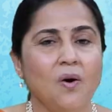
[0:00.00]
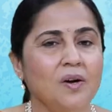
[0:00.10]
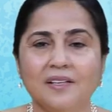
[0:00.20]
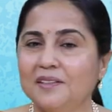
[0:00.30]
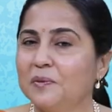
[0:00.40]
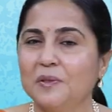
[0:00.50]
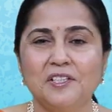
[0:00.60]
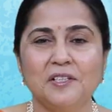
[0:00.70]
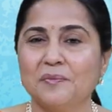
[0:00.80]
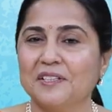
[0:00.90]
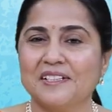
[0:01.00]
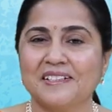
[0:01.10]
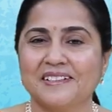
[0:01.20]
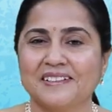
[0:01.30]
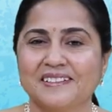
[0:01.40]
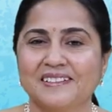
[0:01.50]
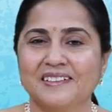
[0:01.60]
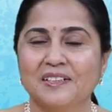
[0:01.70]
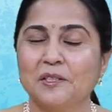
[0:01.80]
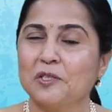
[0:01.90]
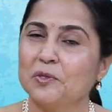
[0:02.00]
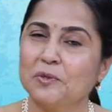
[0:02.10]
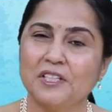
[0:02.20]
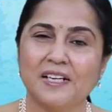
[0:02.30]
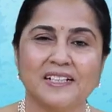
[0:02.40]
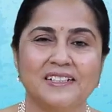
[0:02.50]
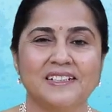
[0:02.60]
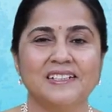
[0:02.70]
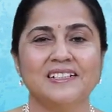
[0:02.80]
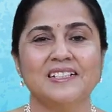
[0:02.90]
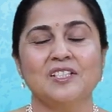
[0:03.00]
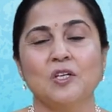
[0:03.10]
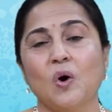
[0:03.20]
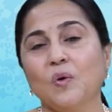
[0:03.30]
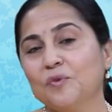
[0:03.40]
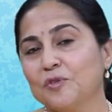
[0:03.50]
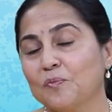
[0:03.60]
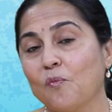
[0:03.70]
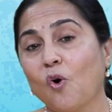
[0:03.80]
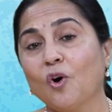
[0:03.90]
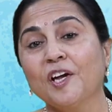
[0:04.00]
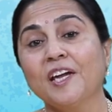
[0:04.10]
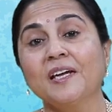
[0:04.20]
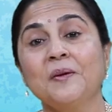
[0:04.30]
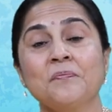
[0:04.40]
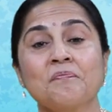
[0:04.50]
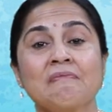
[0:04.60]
All other were dreamers, the story writers, the office boy,